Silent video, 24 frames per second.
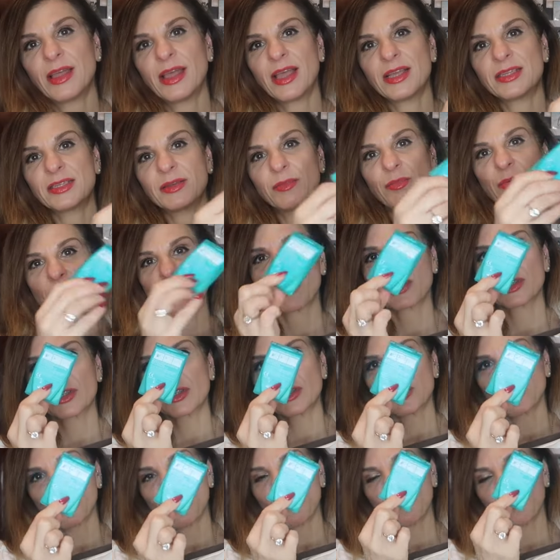is a
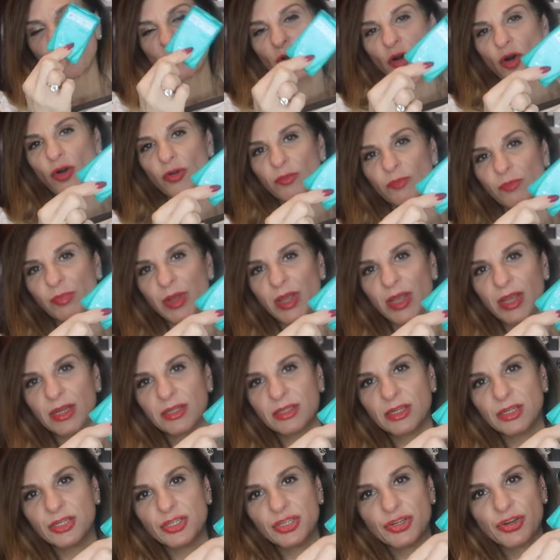box of
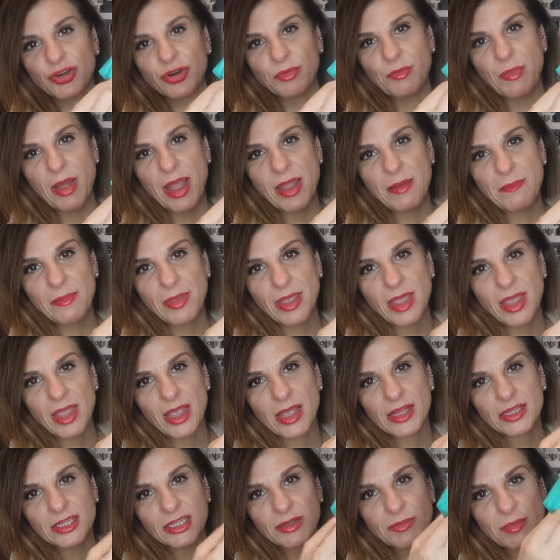compete to remind
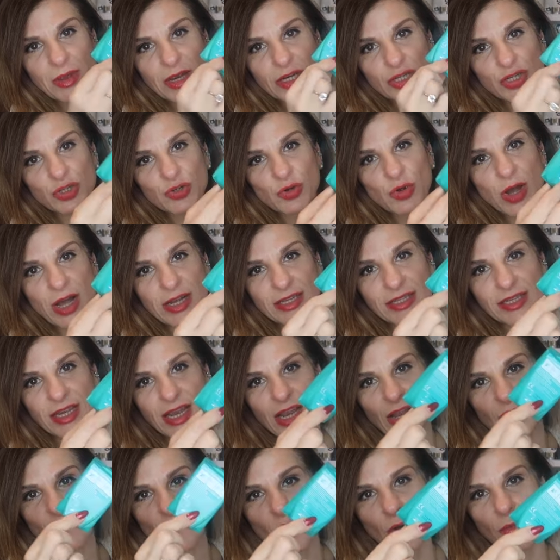me to make sure I
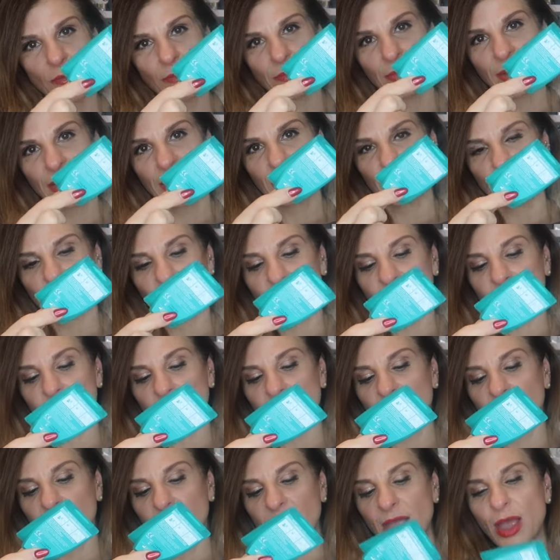take compete with
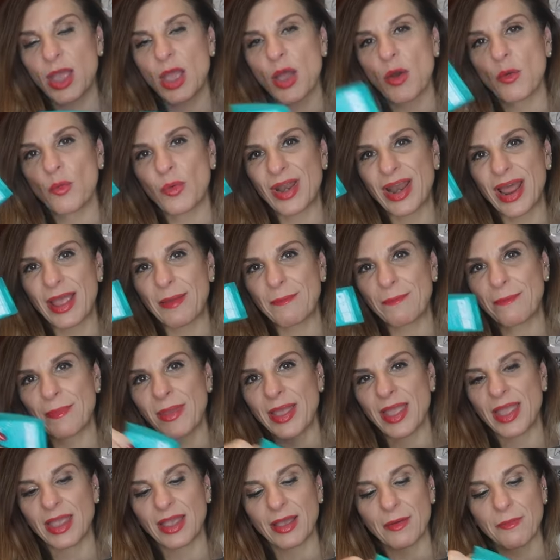me when I
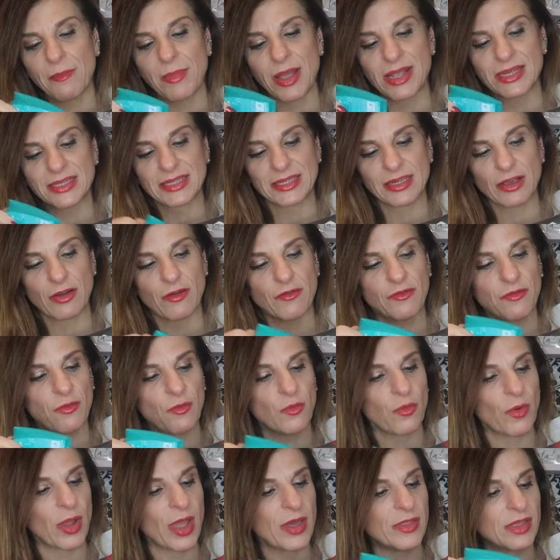make myself
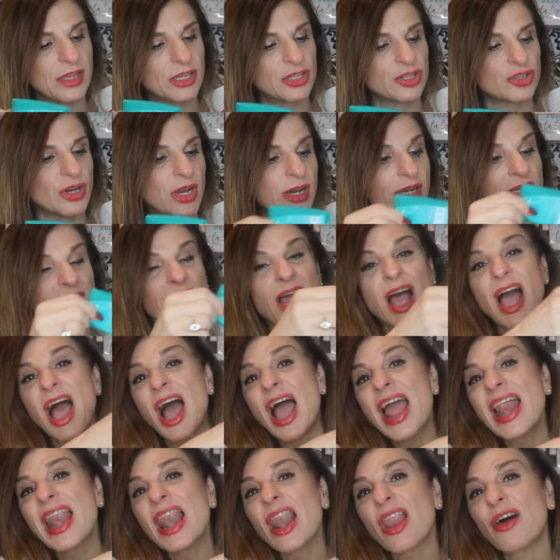wear these trainers.
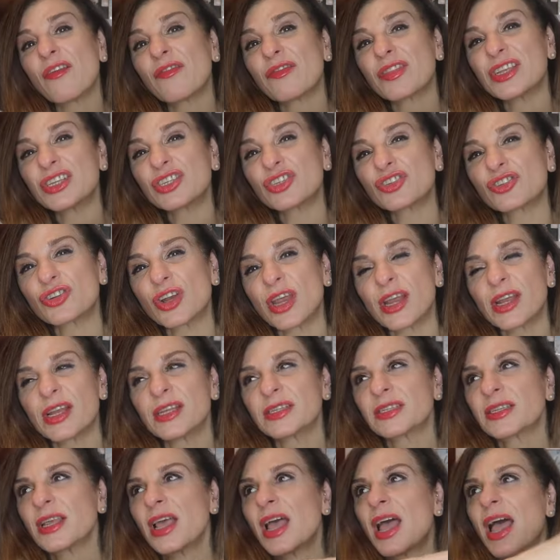I love these
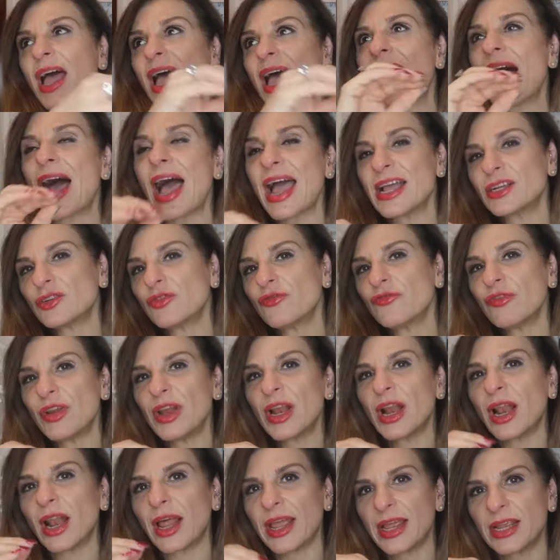trainers. I don't
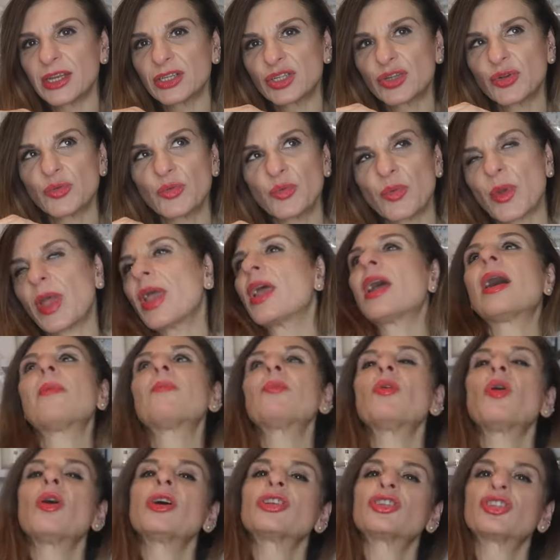really like to wear,
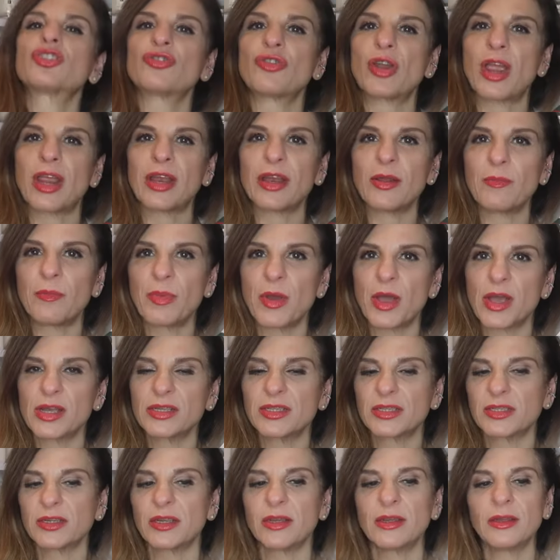I'm not a trainer
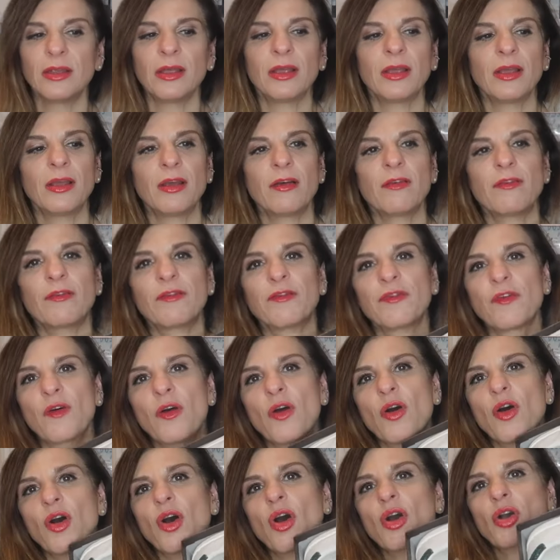person
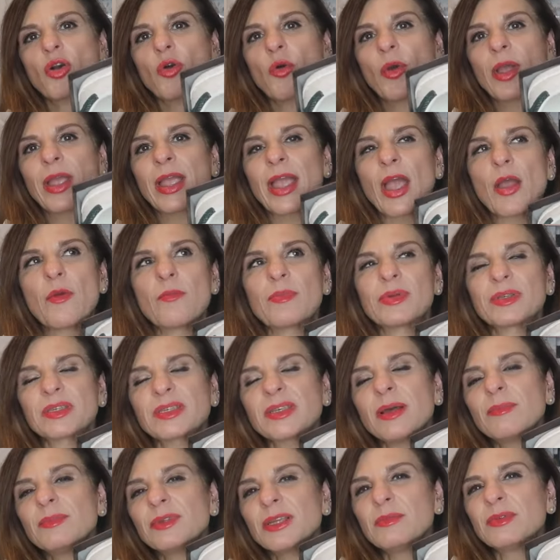for going out, but
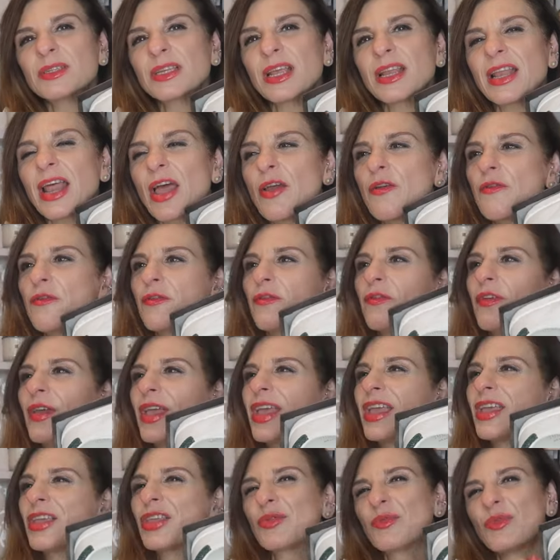sometimes an
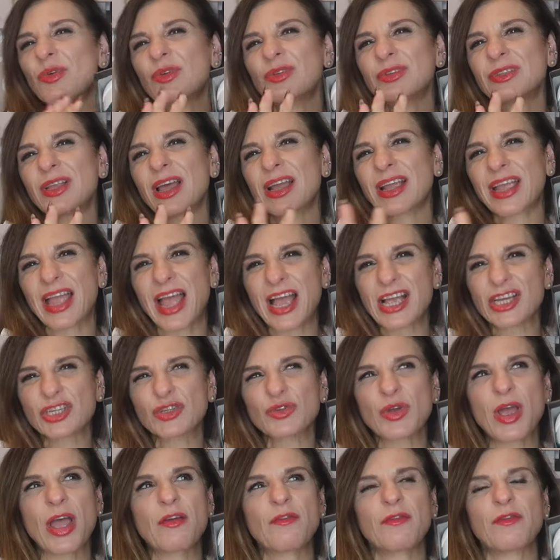outfit, you want a
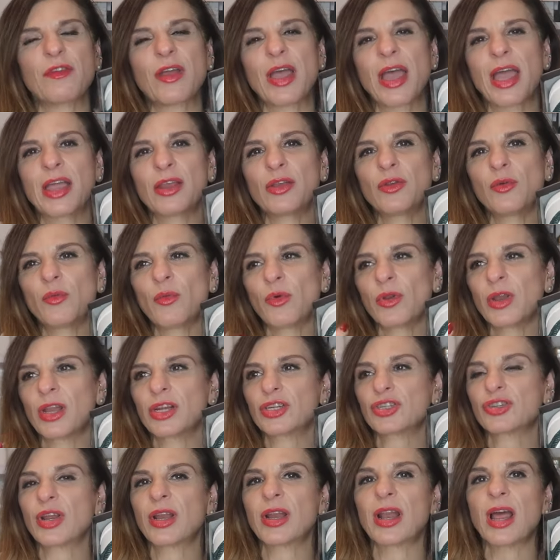casual outfit and you want
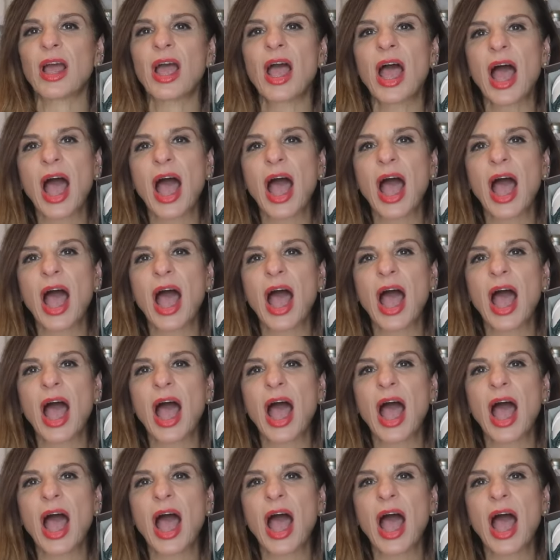a trainer.